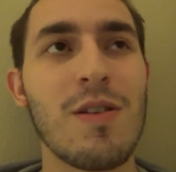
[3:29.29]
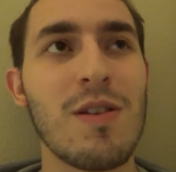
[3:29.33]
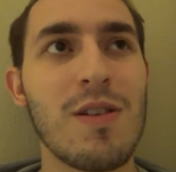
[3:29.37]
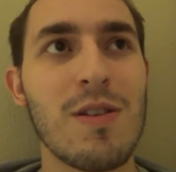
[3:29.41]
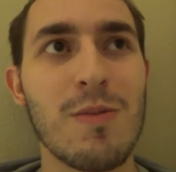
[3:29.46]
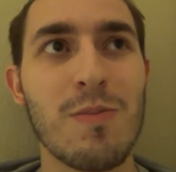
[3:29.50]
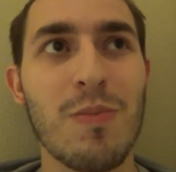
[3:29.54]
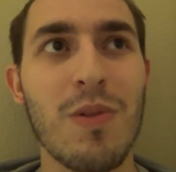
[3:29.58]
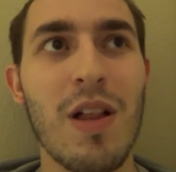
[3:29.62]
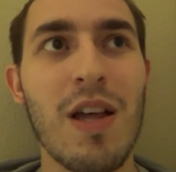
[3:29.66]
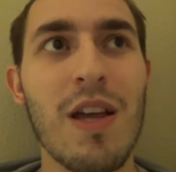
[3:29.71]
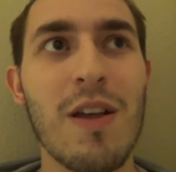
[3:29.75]

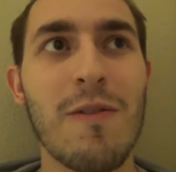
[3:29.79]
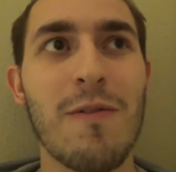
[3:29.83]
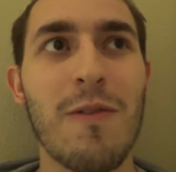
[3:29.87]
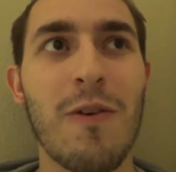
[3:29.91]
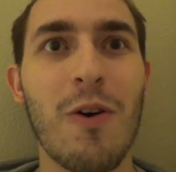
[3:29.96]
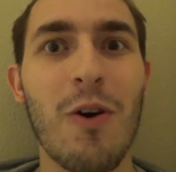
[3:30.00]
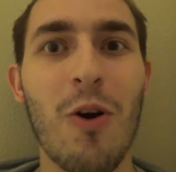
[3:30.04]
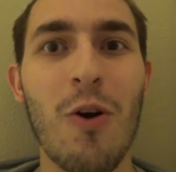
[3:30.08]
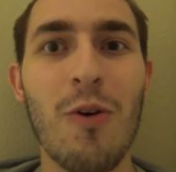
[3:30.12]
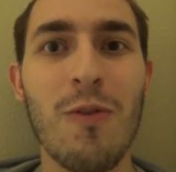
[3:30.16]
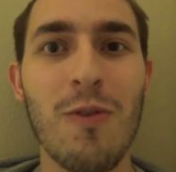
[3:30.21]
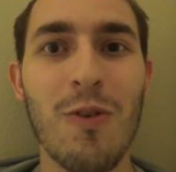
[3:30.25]
display
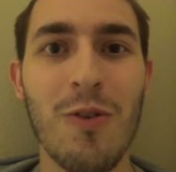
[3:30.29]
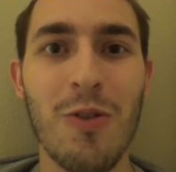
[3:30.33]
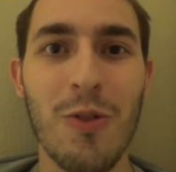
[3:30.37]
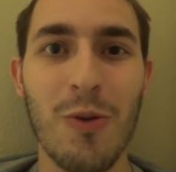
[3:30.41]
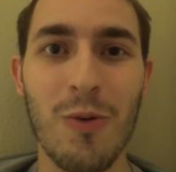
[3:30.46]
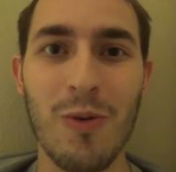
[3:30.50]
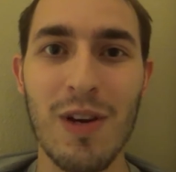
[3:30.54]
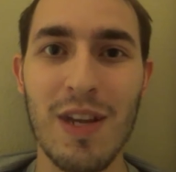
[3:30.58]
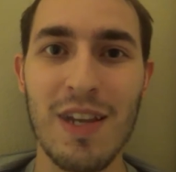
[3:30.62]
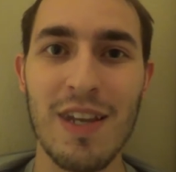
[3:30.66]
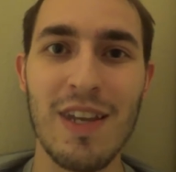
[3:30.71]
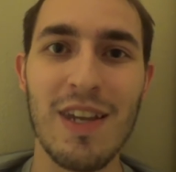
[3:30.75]
for over
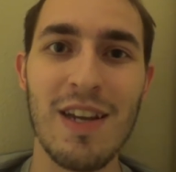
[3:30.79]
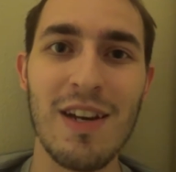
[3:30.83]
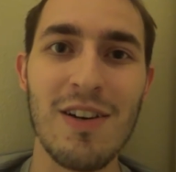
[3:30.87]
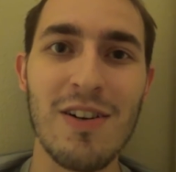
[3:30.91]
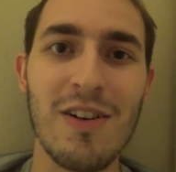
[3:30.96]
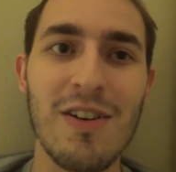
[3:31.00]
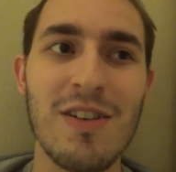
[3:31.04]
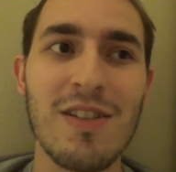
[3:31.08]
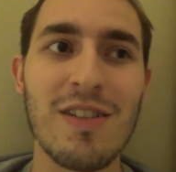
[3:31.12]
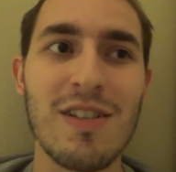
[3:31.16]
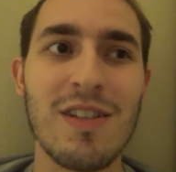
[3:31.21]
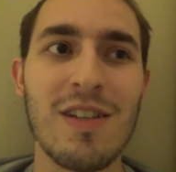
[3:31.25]
3
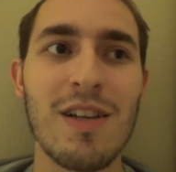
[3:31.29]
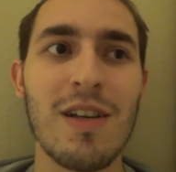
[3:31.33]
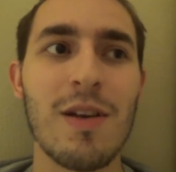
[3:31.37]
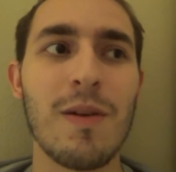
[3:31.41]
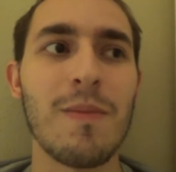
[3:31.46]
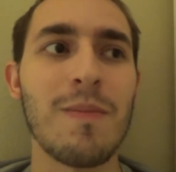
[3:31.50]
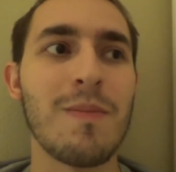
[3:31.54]
years.